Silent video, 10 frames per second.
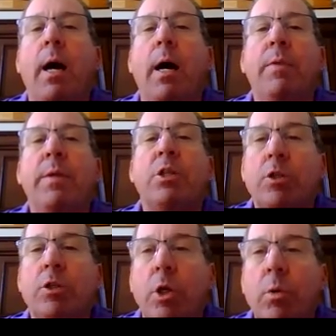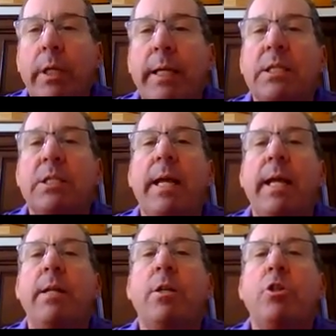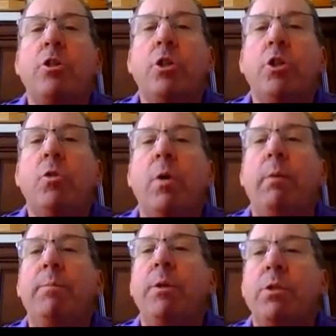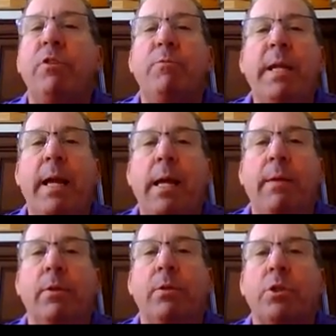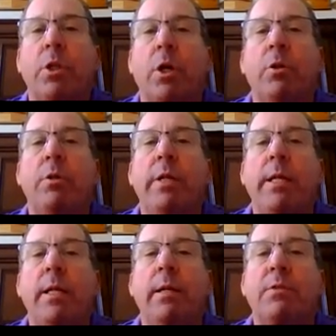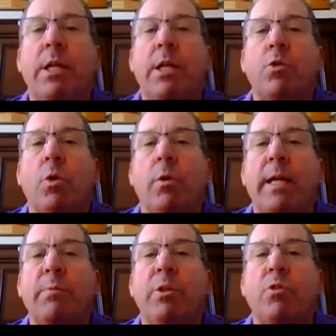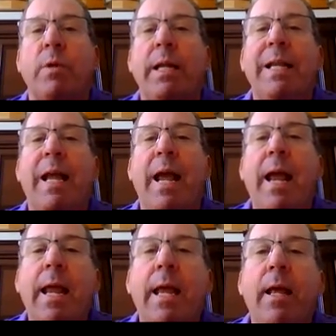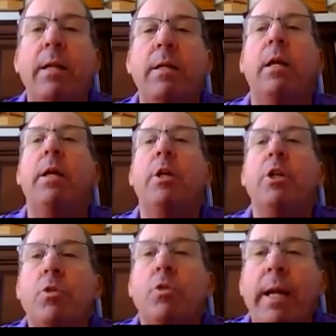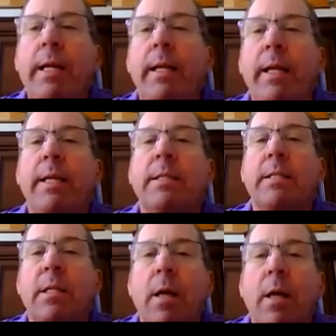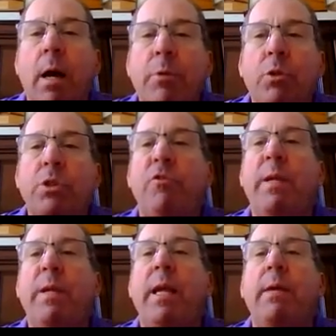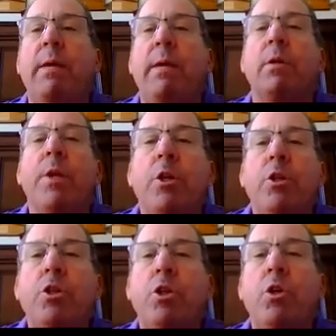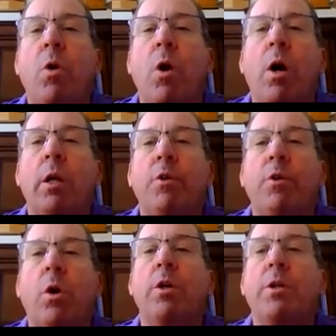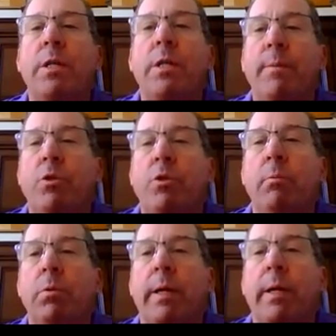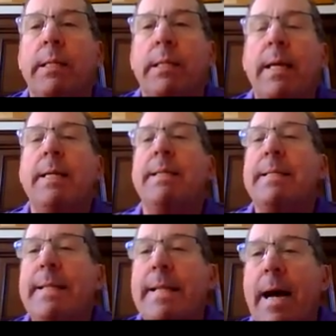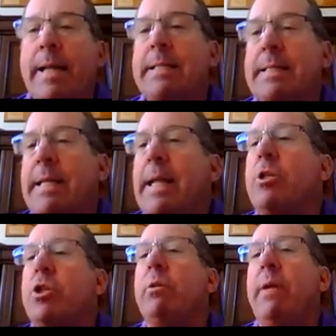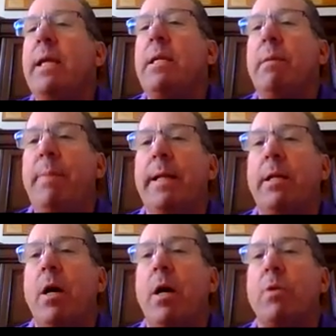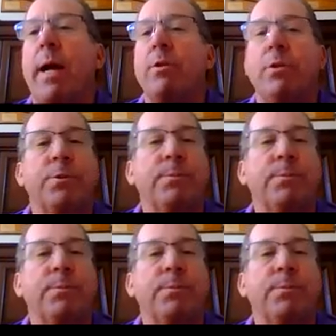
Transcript: This also will extend to abusive behavior. So you need to give sexual harassment training and training against abusive behavior to all of your W-2 employees. Does not extend to independent contractors.